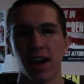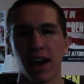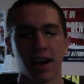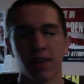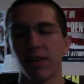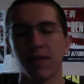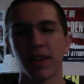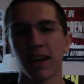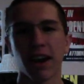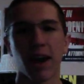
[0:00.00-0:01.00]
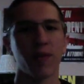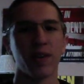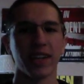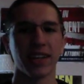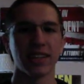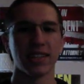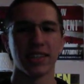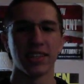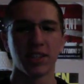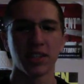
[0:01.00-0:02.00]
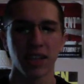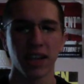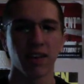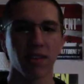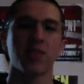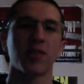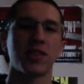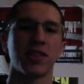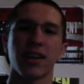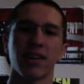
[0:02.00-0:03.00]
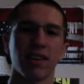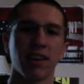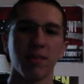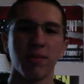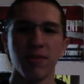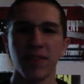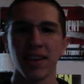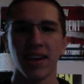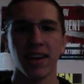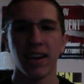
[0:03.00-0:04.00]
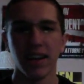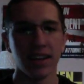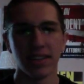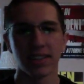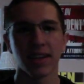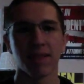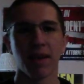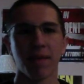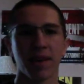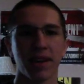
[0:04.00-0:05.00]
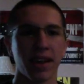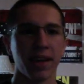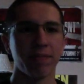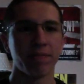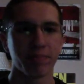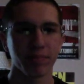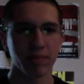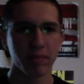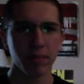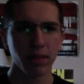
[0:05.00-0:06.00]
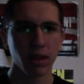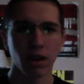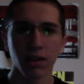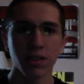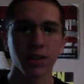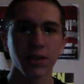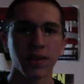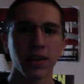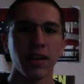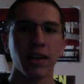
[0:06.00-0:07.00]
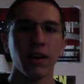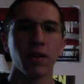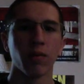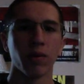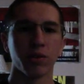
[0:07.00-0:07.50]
I don't even care how ridiculous it is. Just seeing Arnold Schwarzenegger in another movie, it's going to make my day. Also, what was